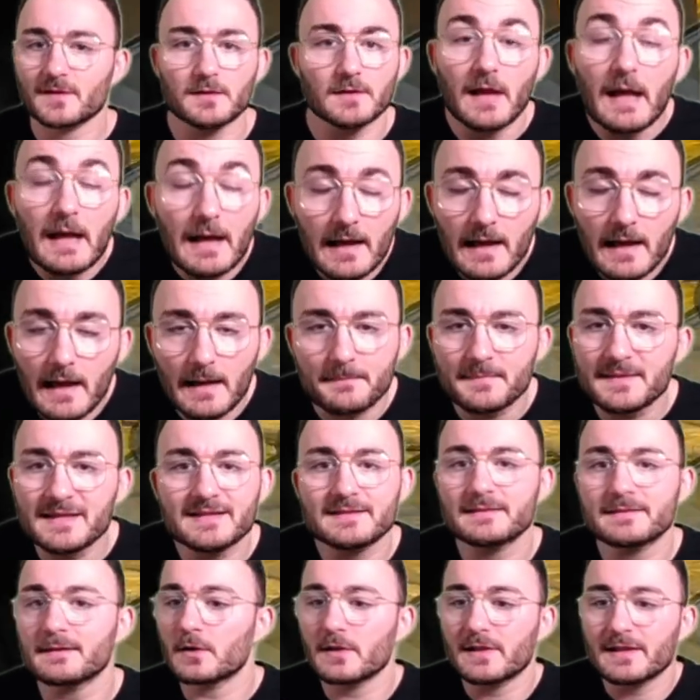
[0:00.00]
I
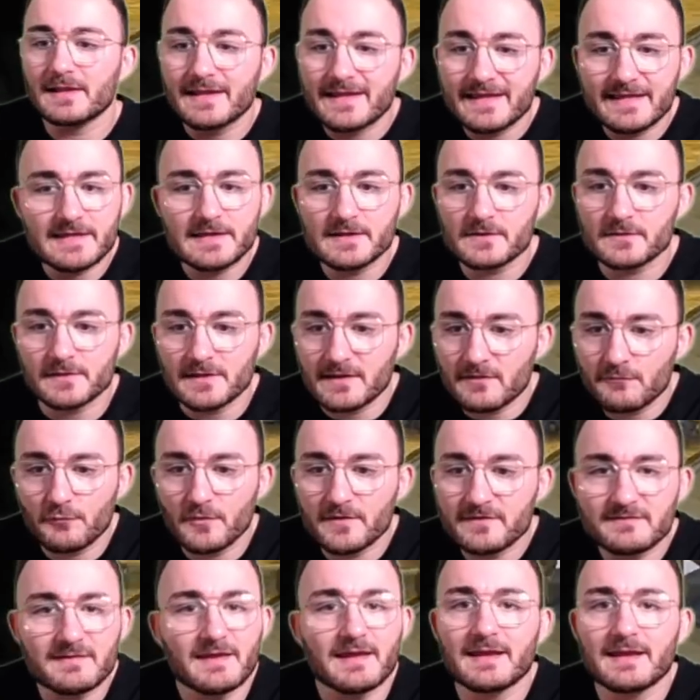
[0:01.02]
mean, here, if we
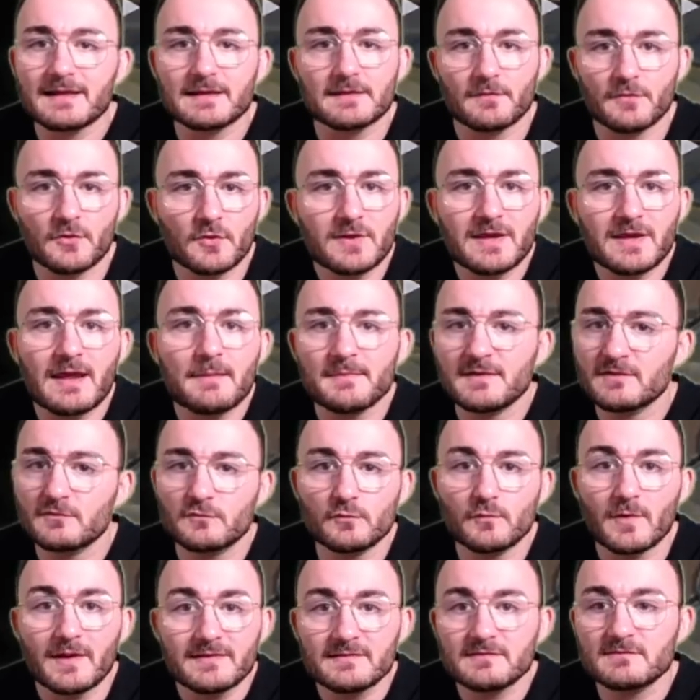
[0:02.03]
take the game in
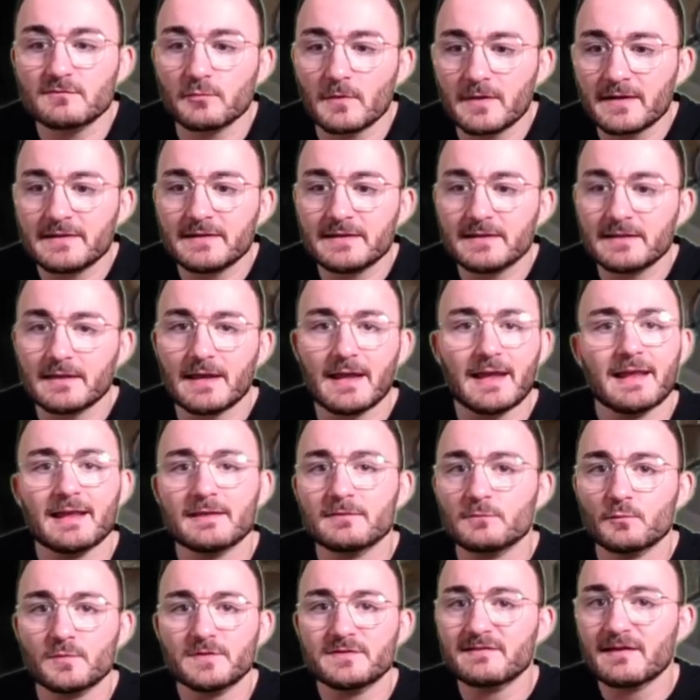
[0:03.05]
2020
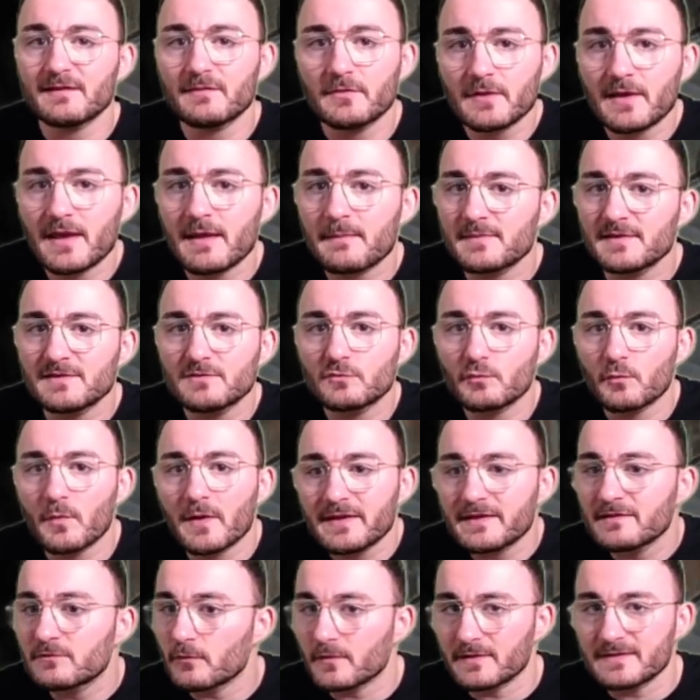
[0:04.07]
and we take the game in
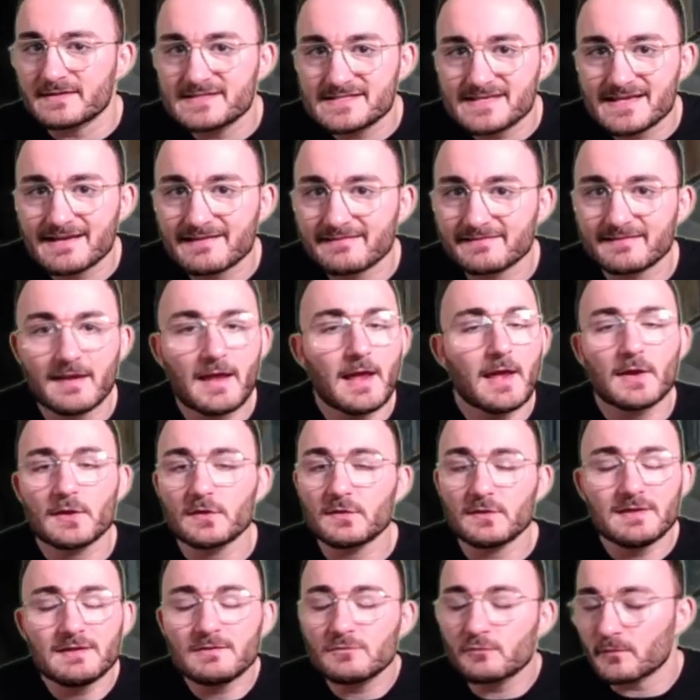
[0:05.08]
2026,
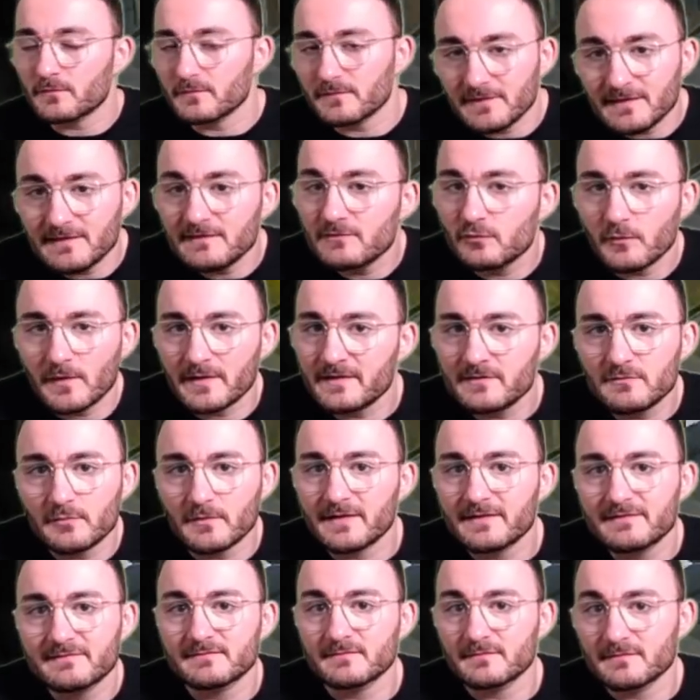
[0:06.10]
in
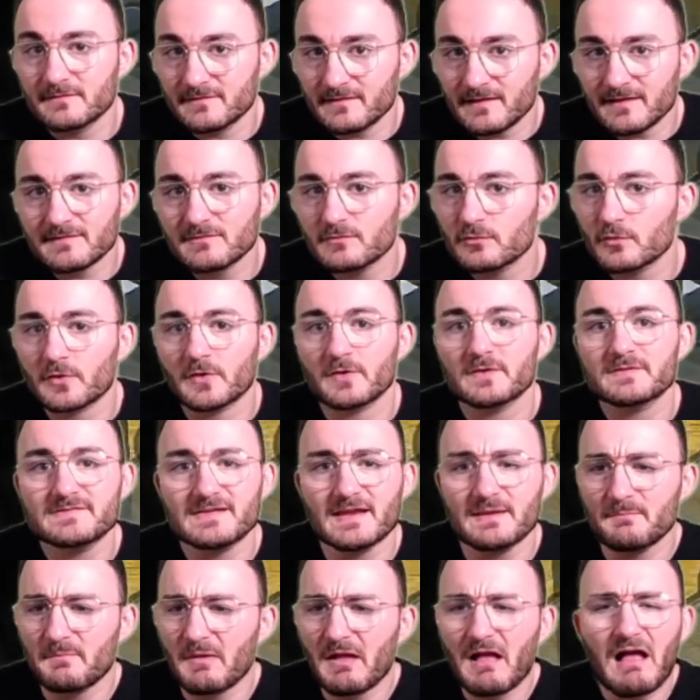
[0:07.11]
2026, you're gonna
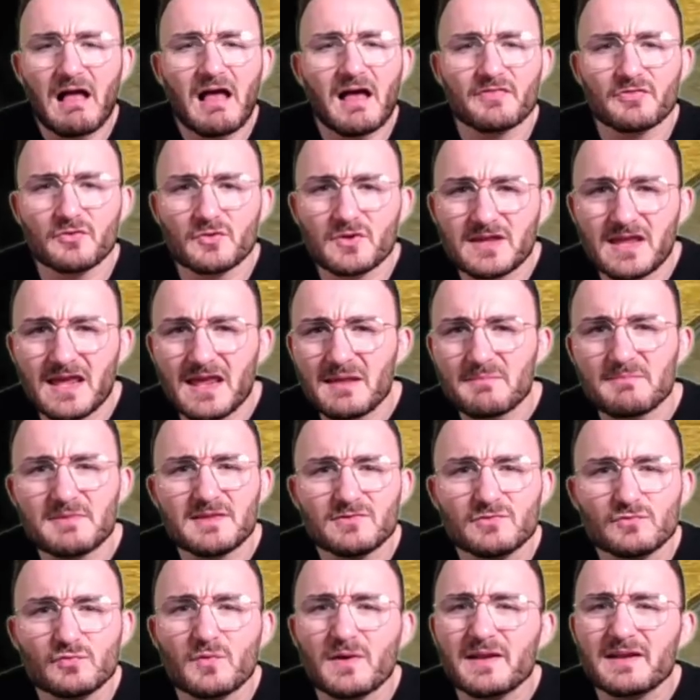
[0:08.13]
say, bah, the game
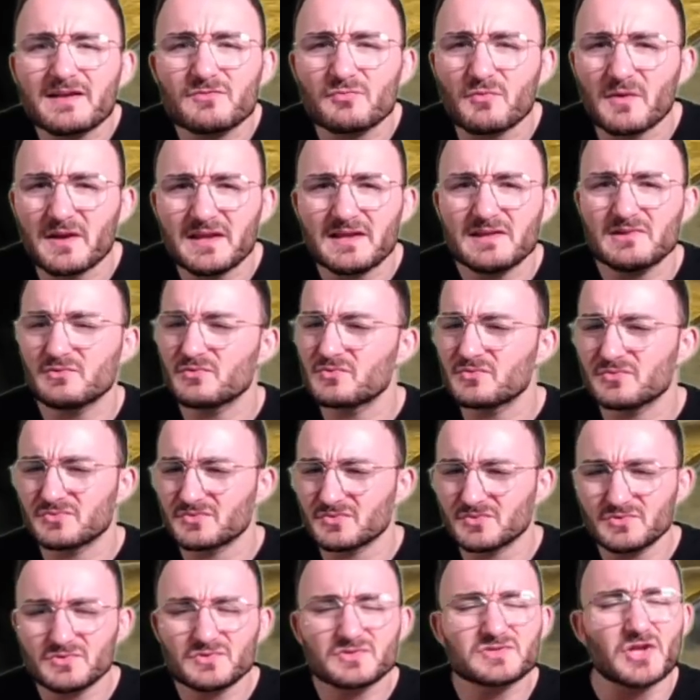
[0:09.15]
in 2020
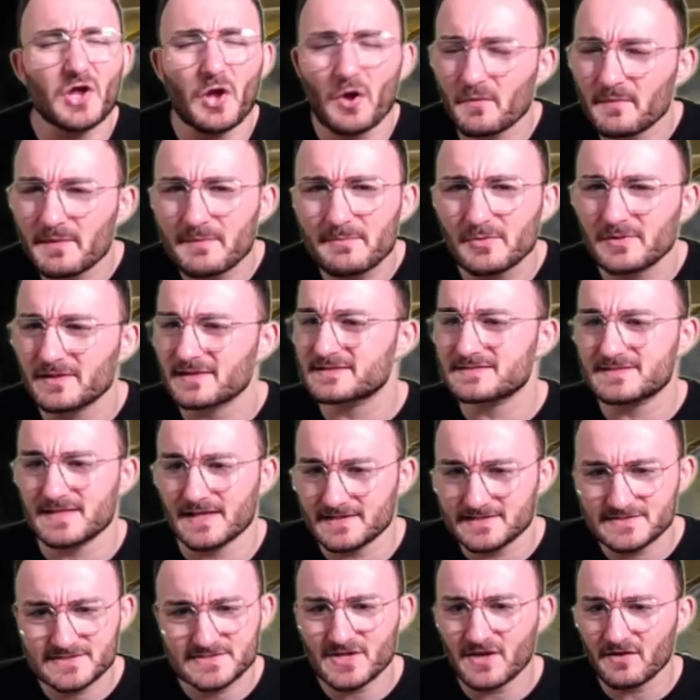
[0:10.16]
looks horrible
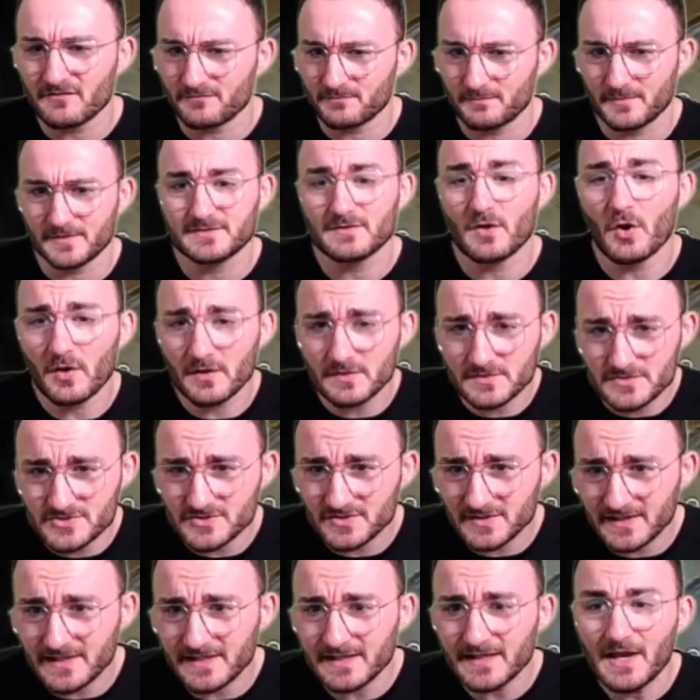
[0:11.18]
and stuff. But
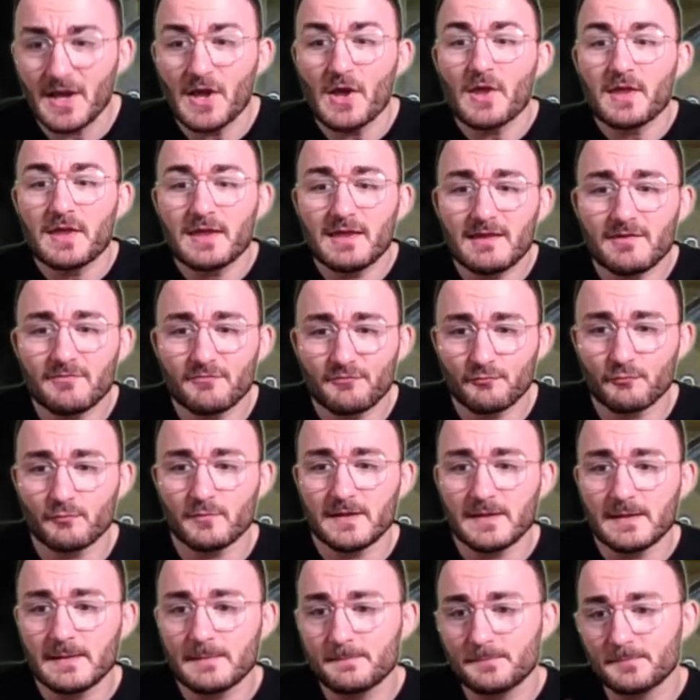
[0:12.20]
actually, if
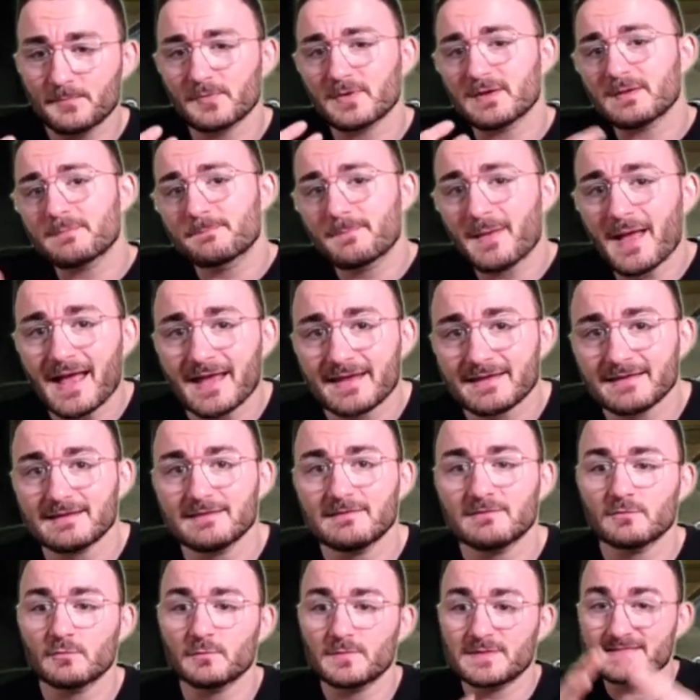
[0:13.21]
we put it back
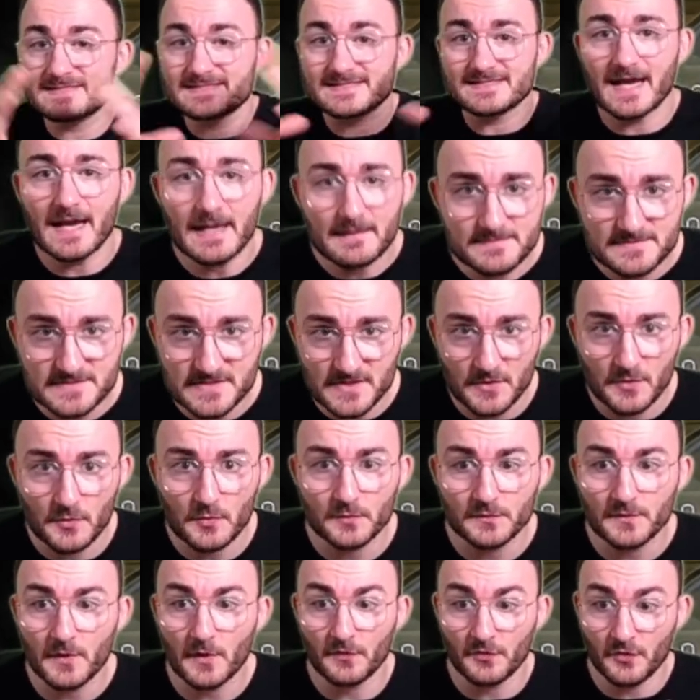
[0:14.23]
into its time
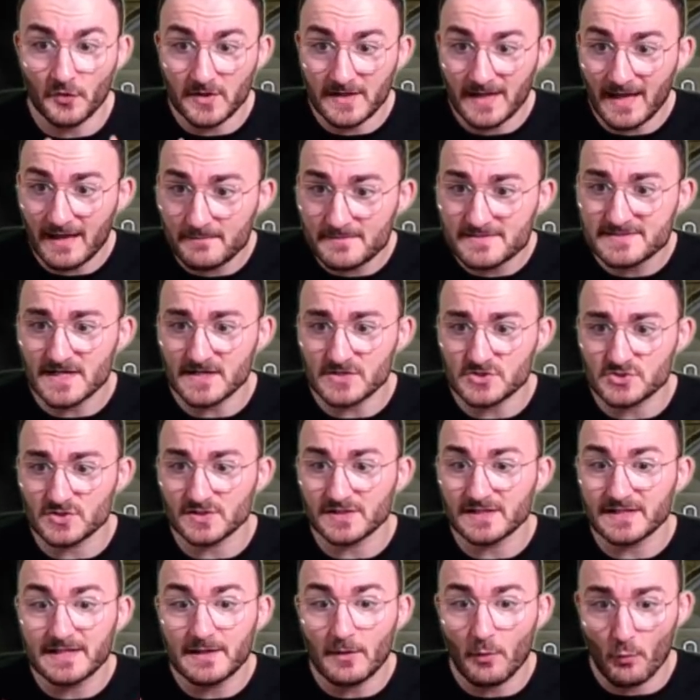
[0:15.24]
zone, the game is
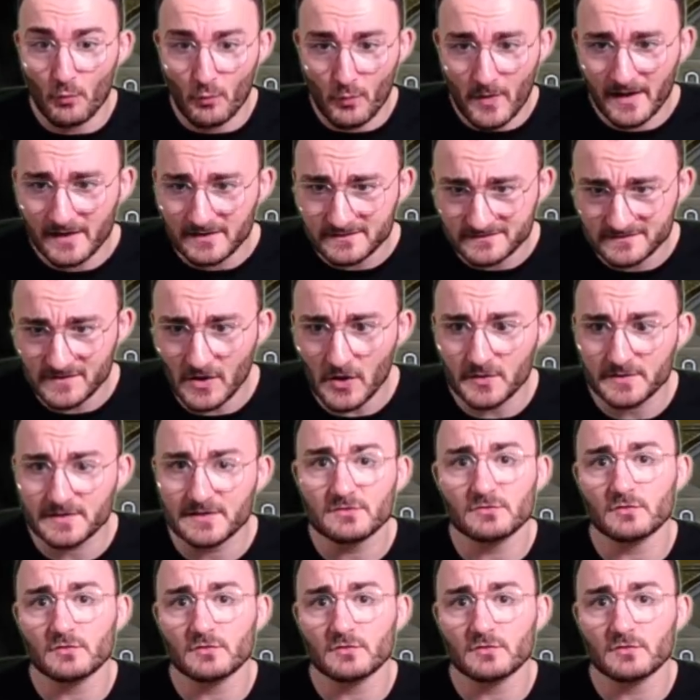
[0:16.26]
actually well done in